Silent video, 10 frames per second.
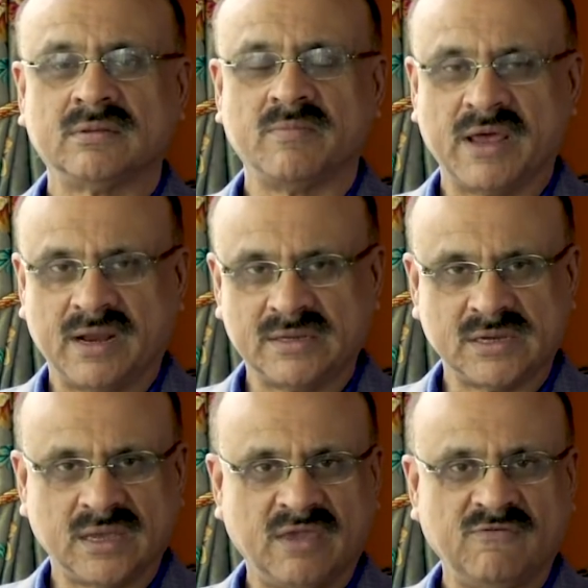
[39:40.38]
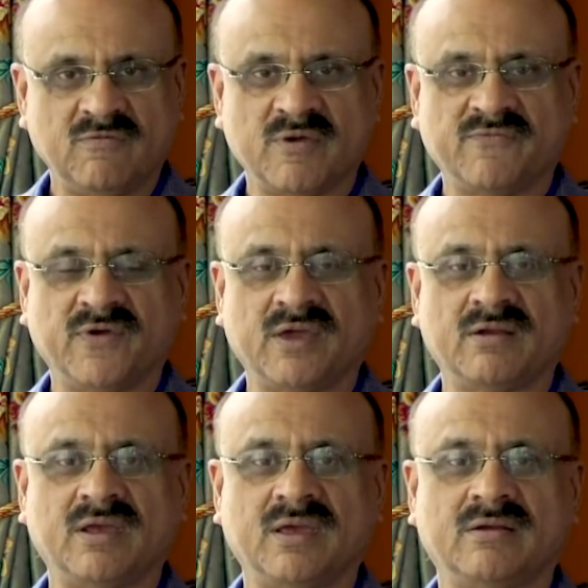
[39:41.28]
the Maharaja gave him a
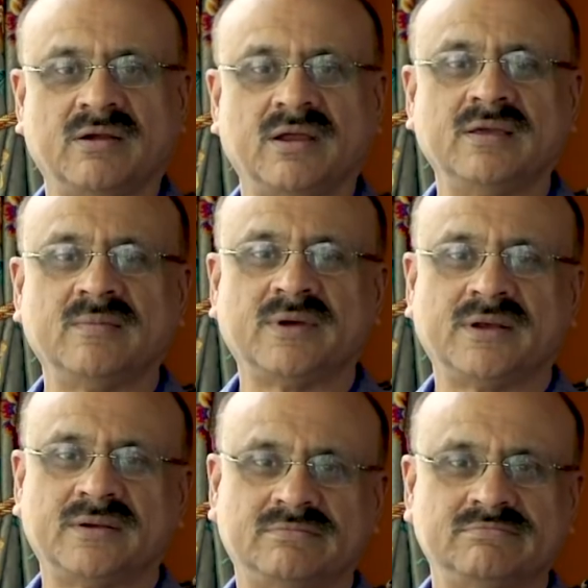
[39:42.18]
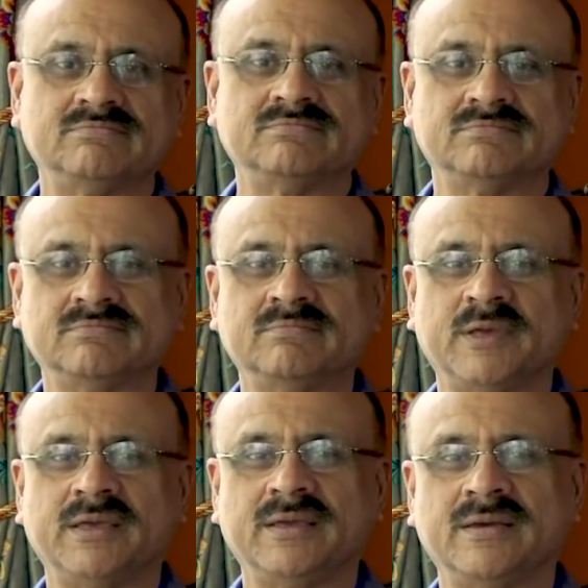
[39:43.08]
fair hearing, but
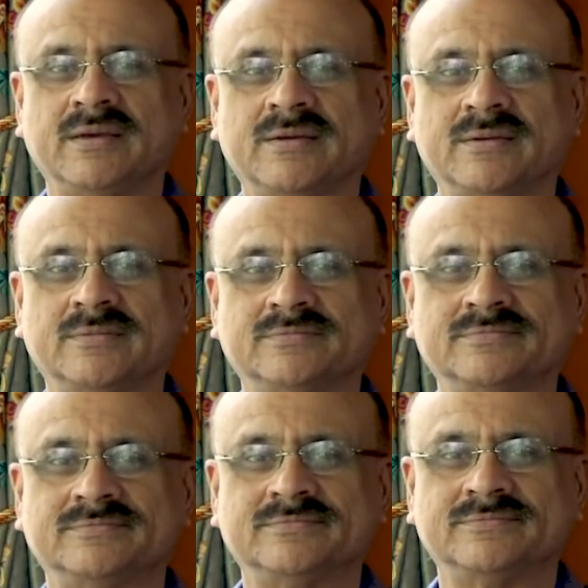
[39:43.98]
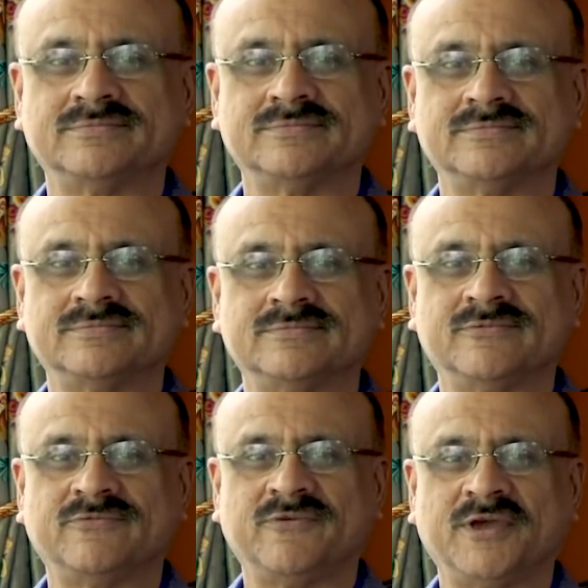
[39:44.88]
being a
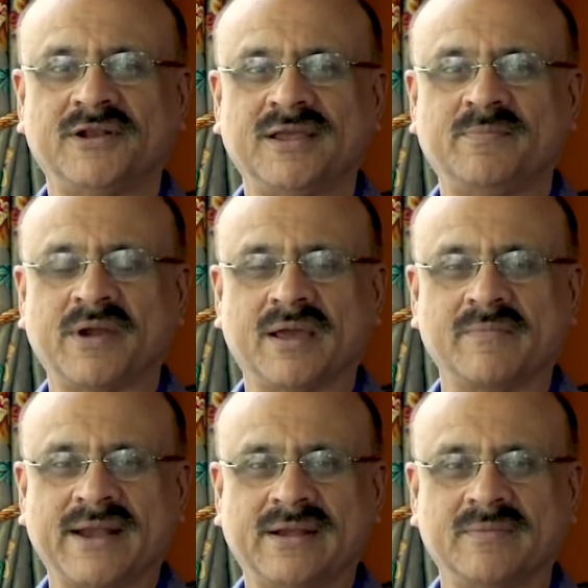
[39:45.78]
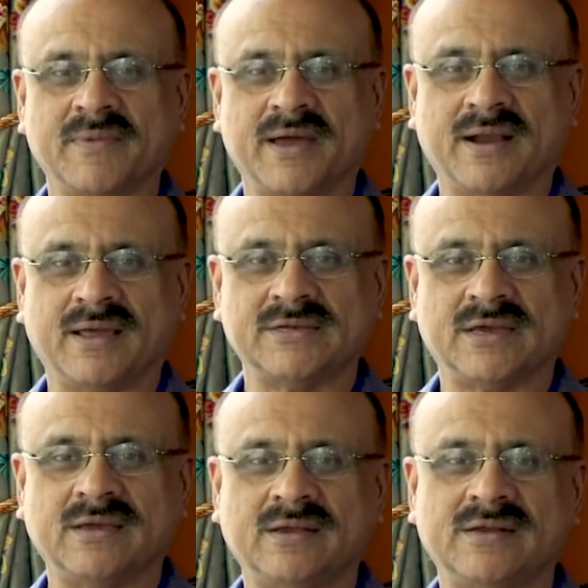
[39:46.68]
fairly pragmatic
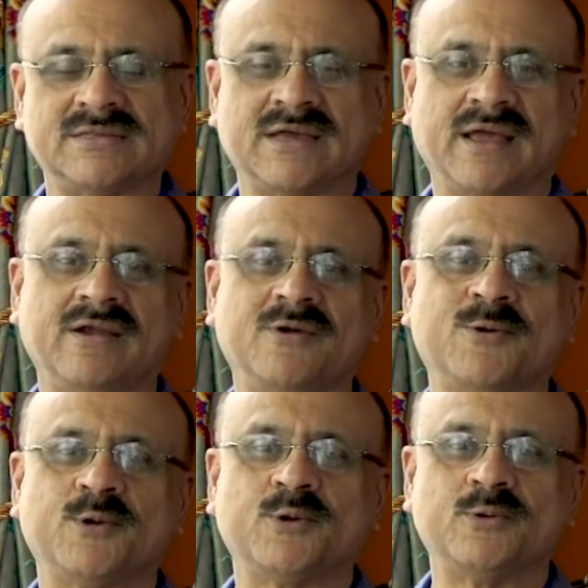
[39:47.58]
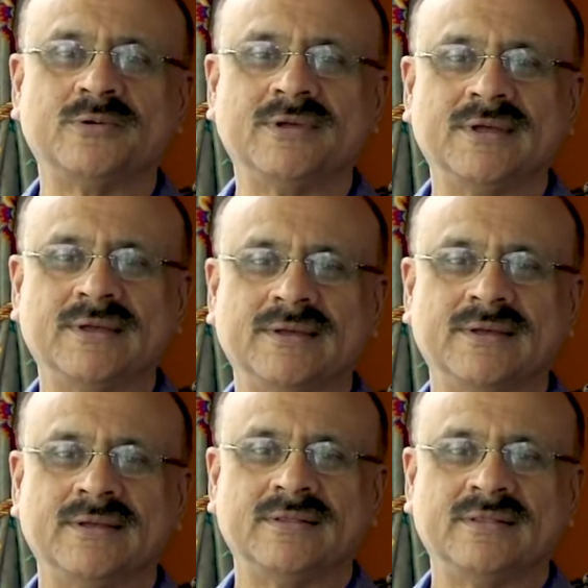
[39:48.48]
Maharaja, he decided to
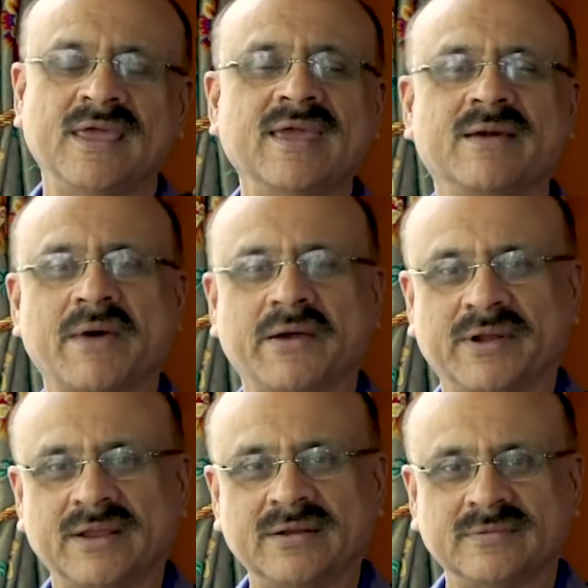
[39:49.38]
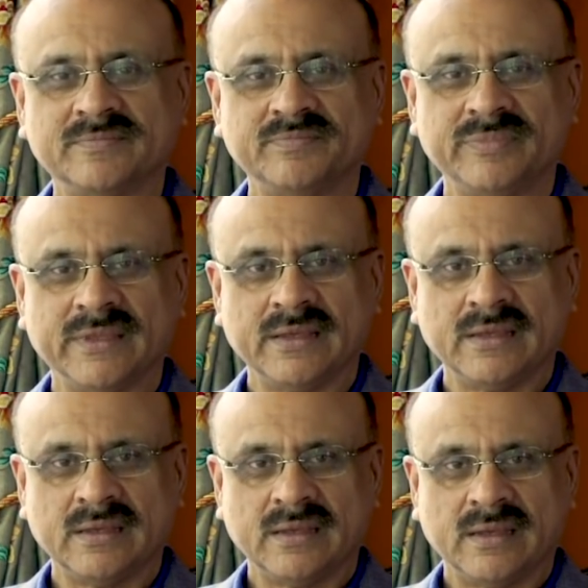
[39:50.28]
think about it
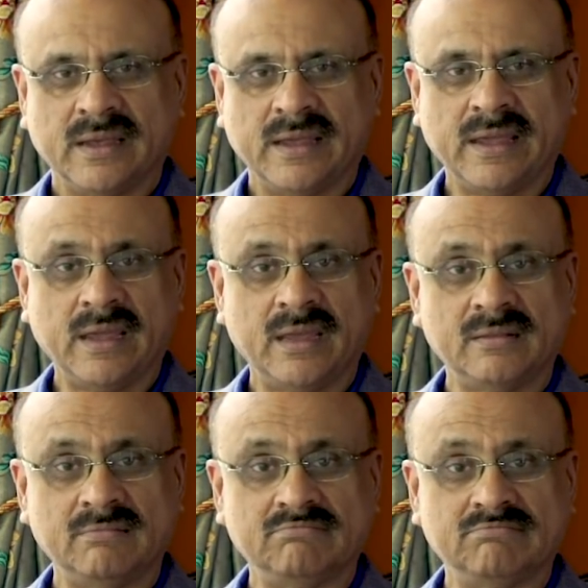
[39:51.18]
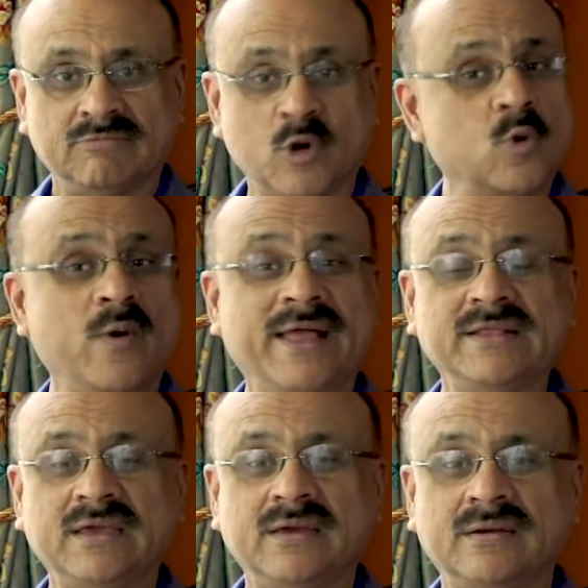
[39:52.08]
and took
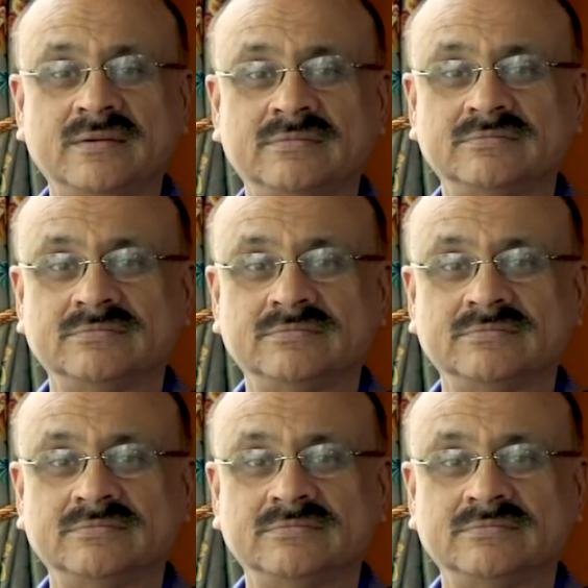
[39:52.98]
1 year